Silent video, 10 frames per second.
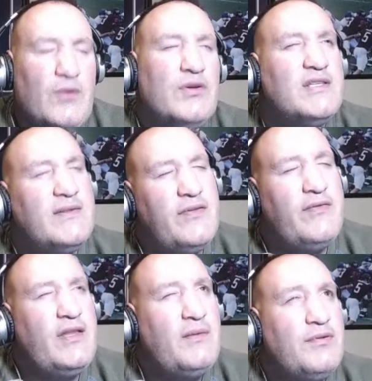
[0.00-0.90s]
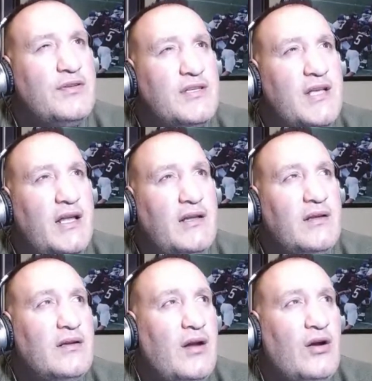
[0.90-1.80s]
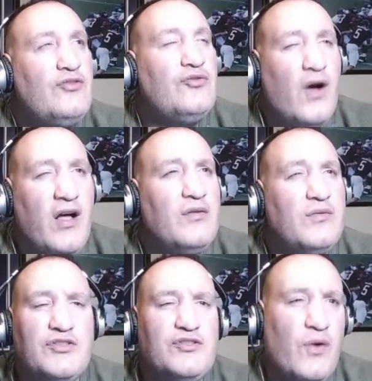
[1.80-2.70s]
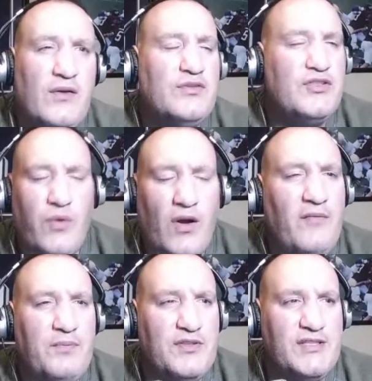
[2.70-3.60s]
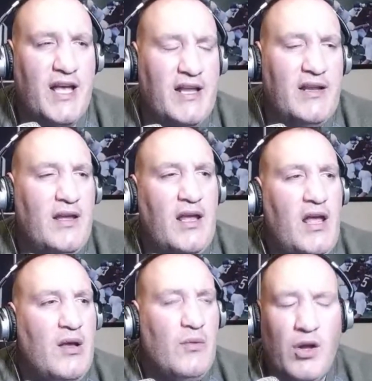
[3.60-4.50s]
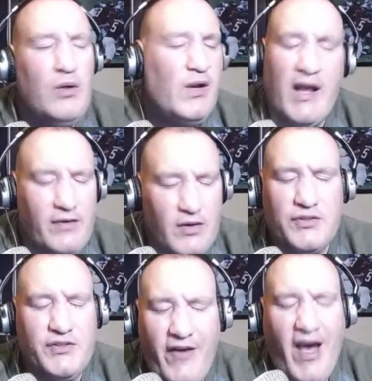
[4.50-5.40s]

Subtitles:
what was it, 15% or 12? It was 12%. Well, whatever. It was